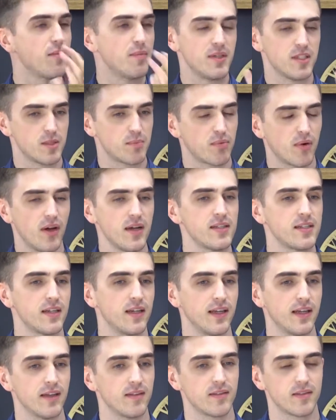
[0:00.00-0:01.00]
have,
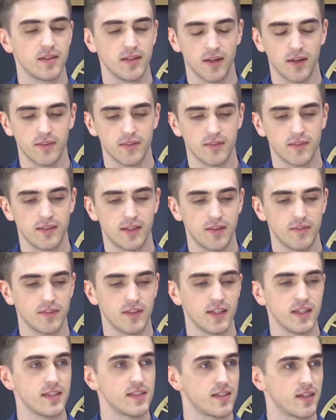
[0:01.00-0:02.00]
surprisingly, given
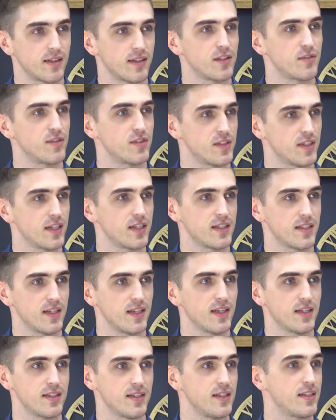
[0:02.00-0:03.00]
that he's done this for 6
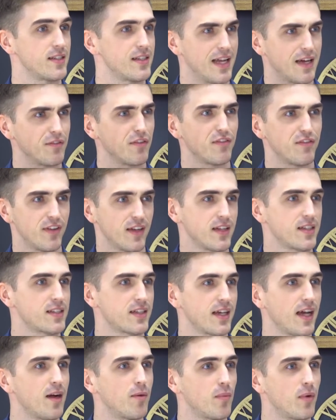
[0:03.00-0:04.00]
years, he doesn't have a
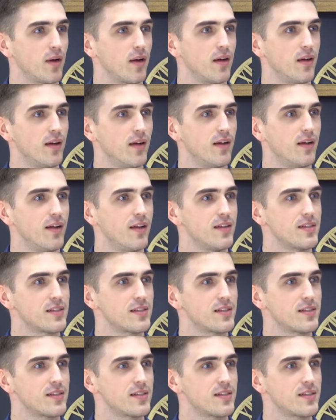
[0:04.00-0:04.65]
fixed camera.